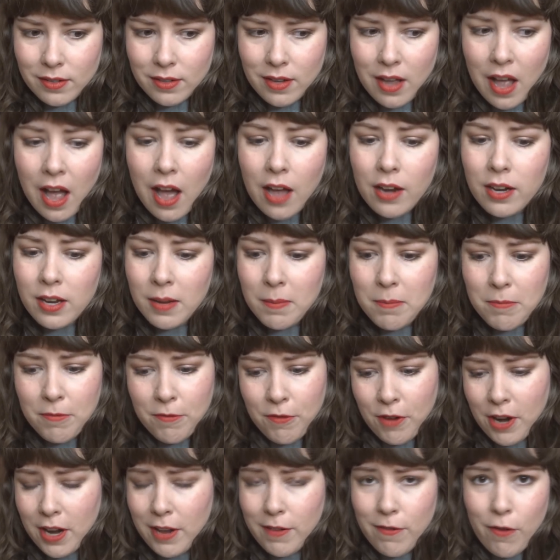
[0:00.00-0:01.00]
cut him
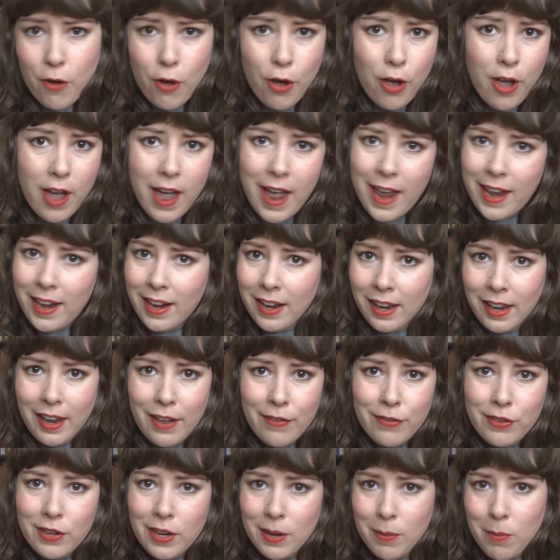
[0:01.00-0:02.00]
free of her, and
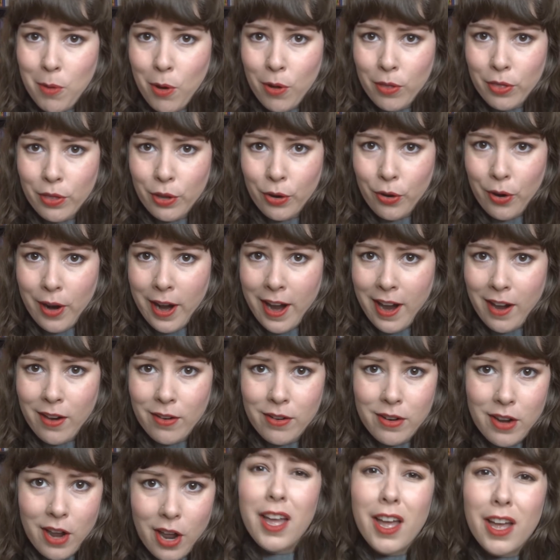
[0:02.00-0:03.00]
left him on the
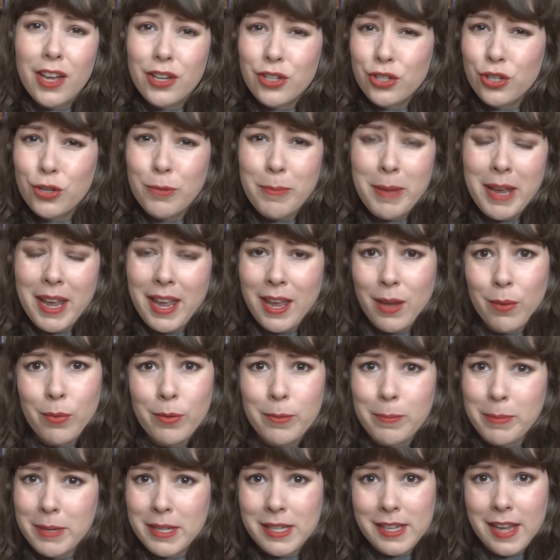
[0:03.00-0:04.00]
ground, assuming he
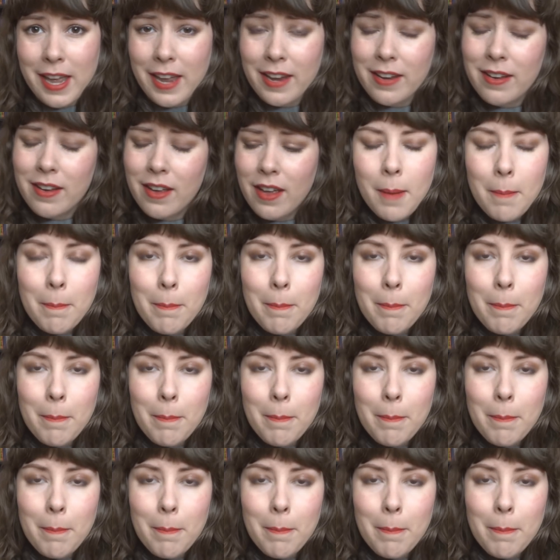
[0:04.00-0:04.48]
would be dead.